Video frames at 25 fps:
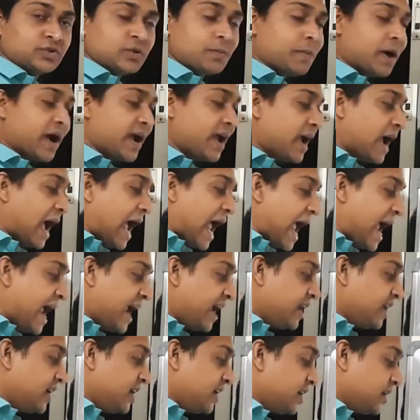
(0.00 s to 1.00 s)
so by
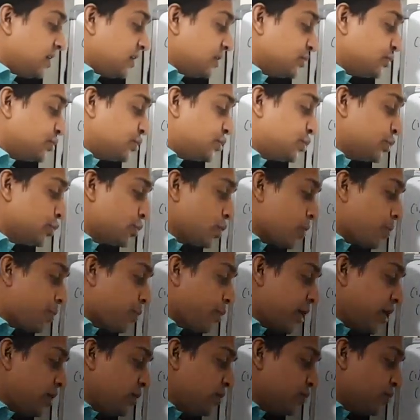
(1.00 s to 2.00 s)
adding
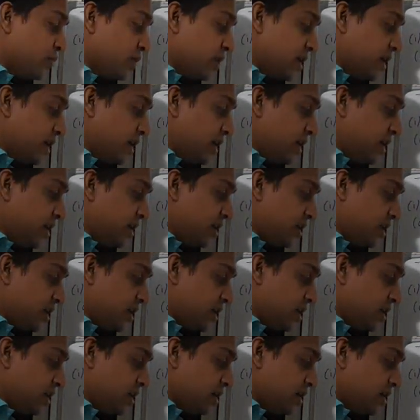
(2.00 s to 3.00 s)
0.1
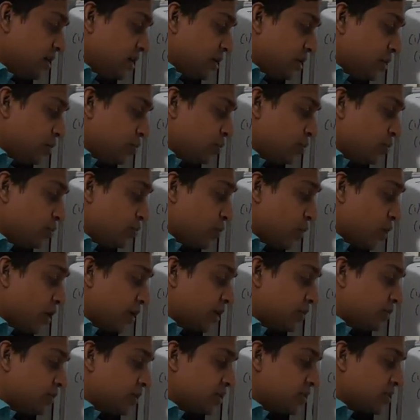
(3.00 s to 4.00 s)
degree to
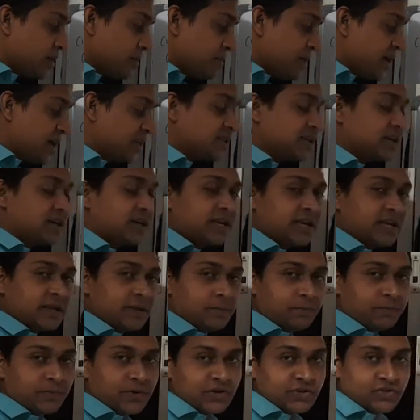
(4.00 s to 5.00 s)
whatever the measured
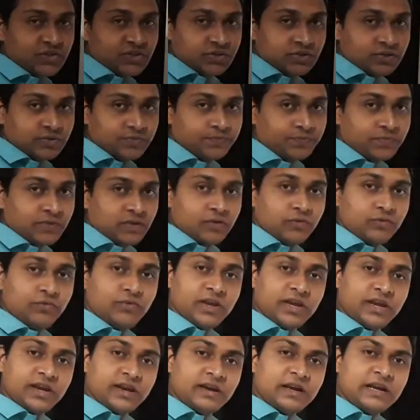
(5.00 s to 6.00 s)
temperature,
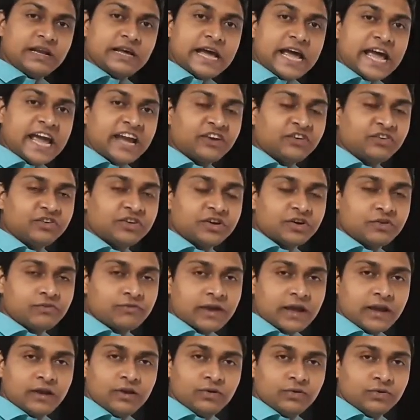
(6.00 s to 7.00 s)
we get the accurate
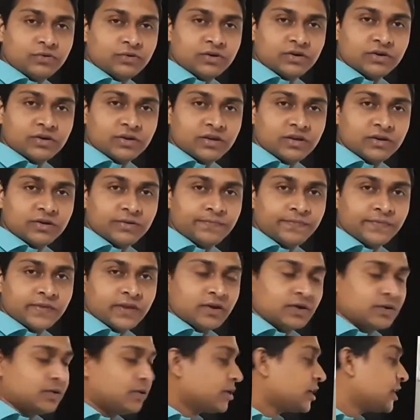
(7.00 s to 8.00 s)
value over here.
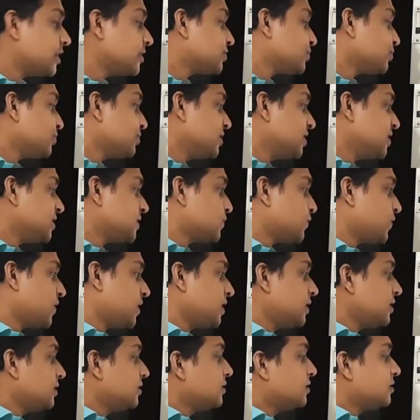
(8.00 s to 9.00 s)
Okay, so this
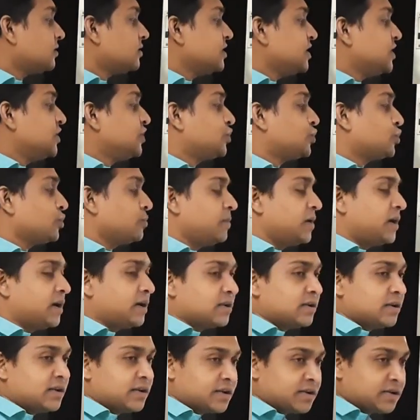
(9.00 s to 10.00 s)
way the
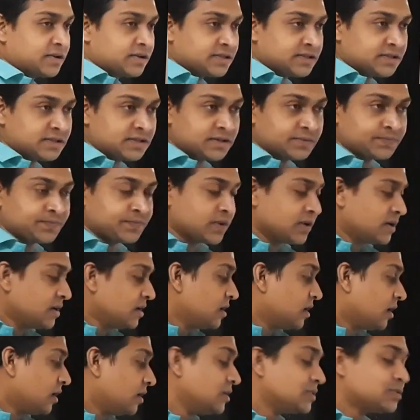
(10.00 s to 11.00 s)
instrumental error is there.
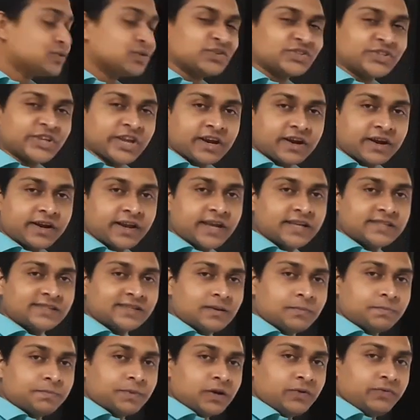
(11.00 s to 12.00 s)
Also, second
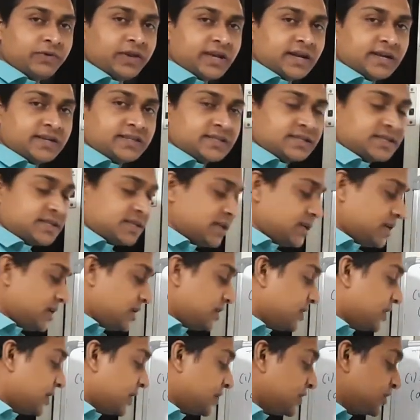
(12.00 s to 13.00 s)
example we can
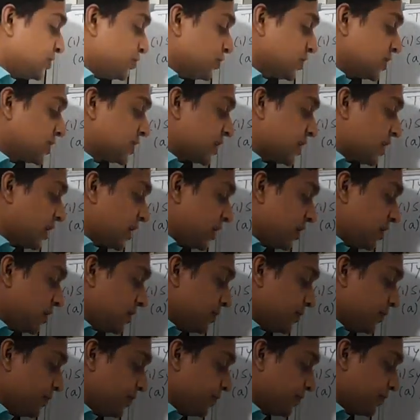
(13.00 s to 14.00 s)
see, that is your
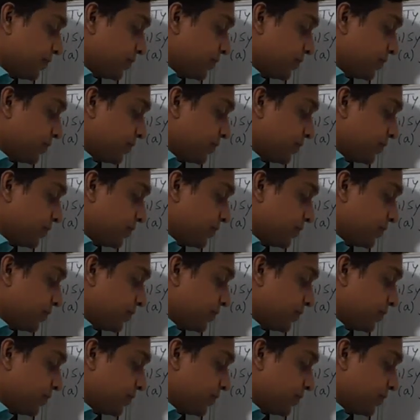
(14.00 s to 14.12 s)
scale.